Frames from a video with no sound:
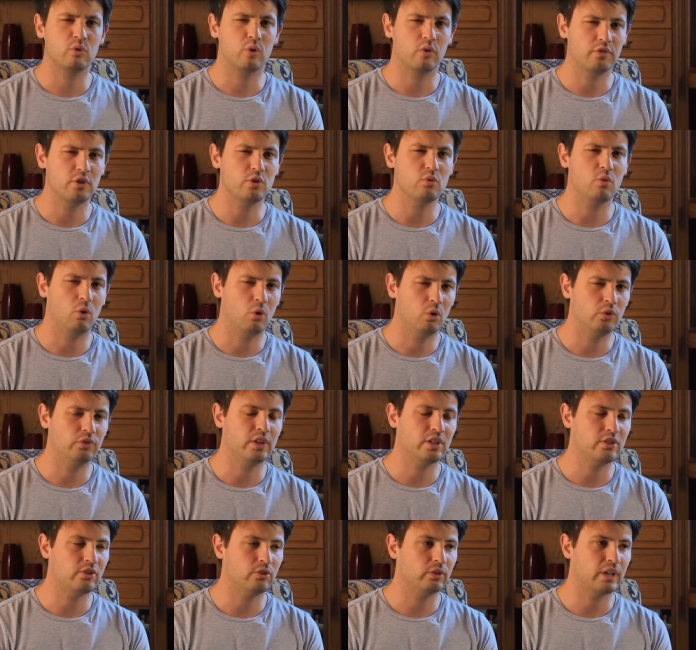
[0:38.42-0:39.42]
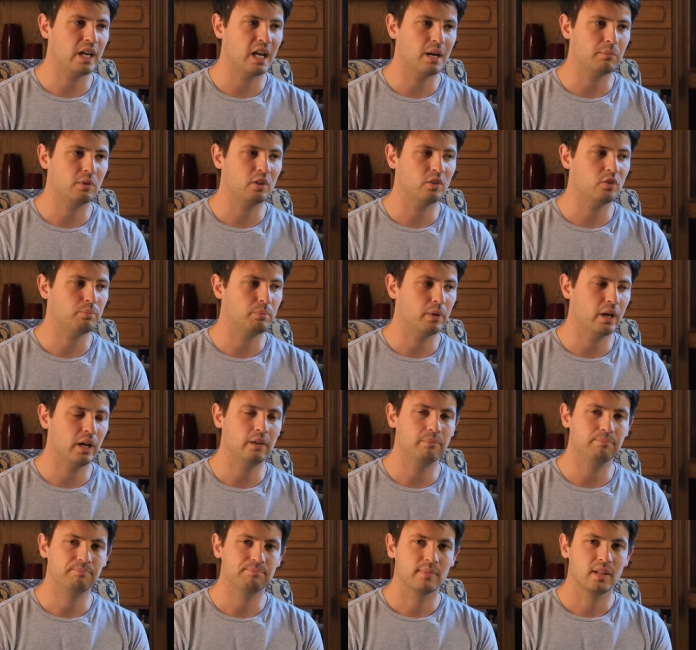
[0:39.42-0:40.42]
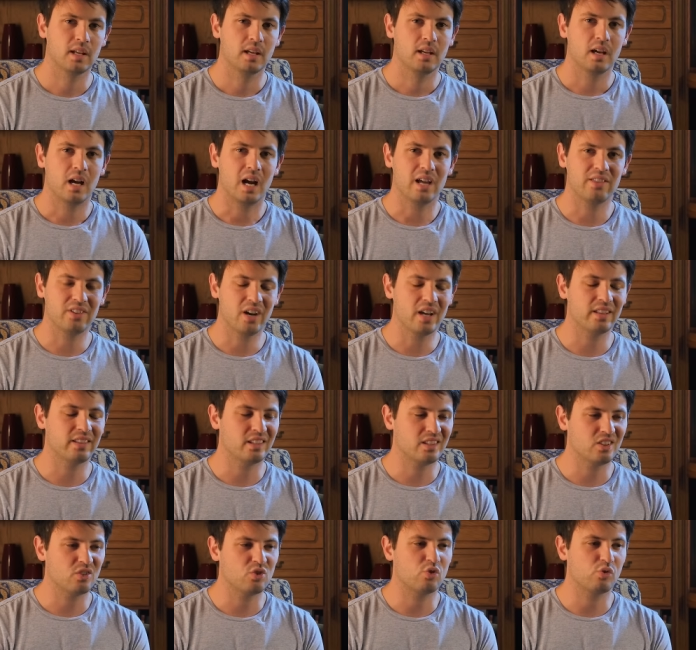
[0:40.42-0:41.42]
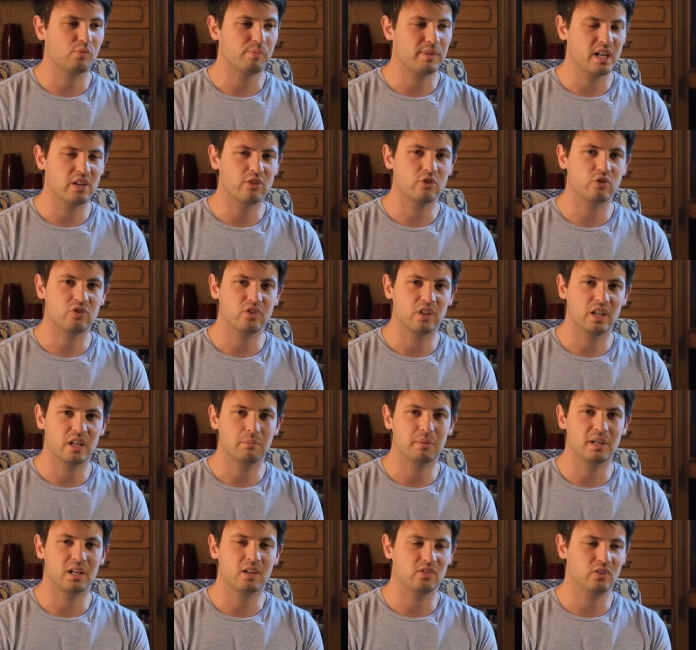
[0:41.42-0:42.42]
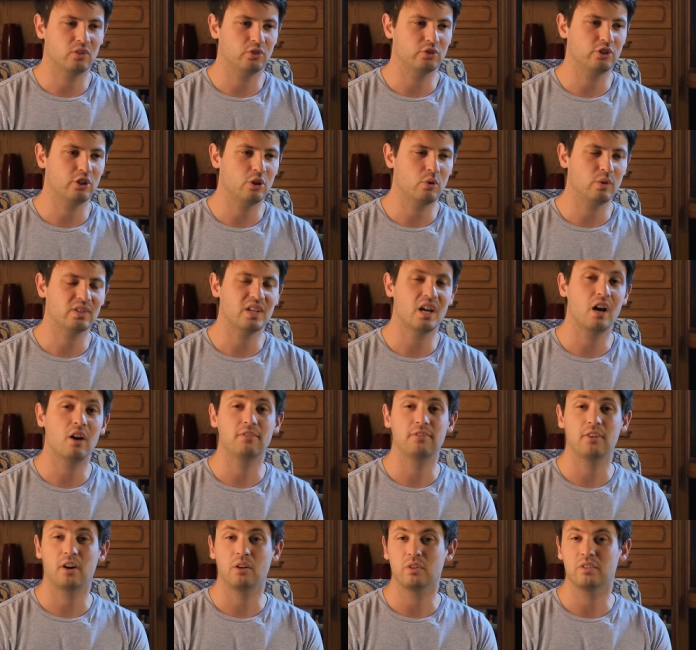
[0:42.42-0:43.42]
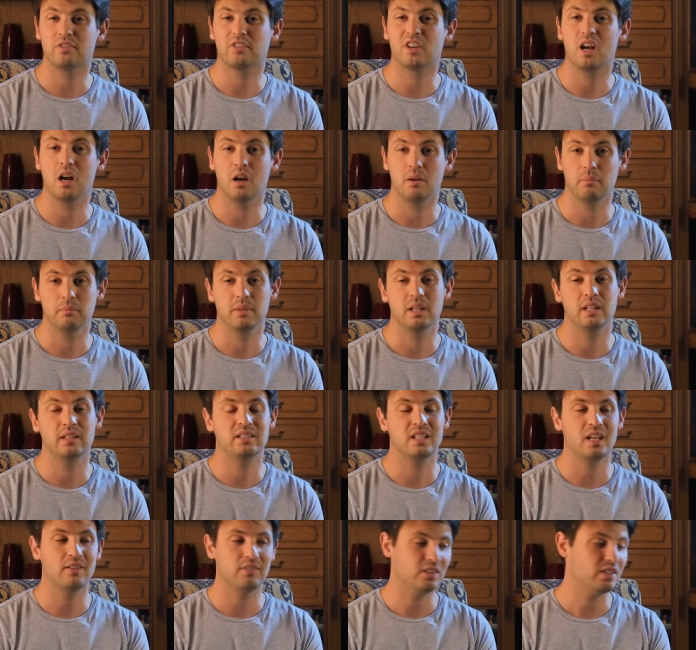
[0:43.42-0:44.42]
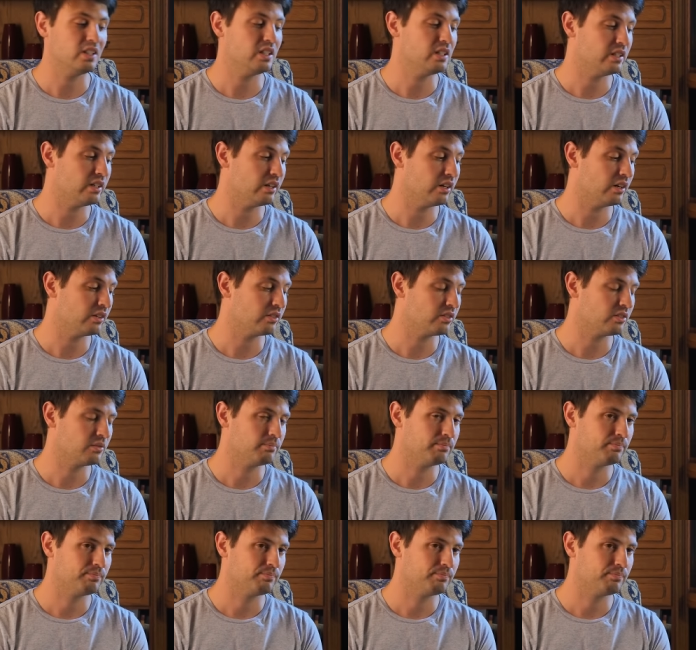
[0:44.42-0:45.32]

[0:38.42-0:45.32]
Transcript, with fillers: review old digital cameras, but I thought that this would be interesting because it'll show us how far we've come in 17 years.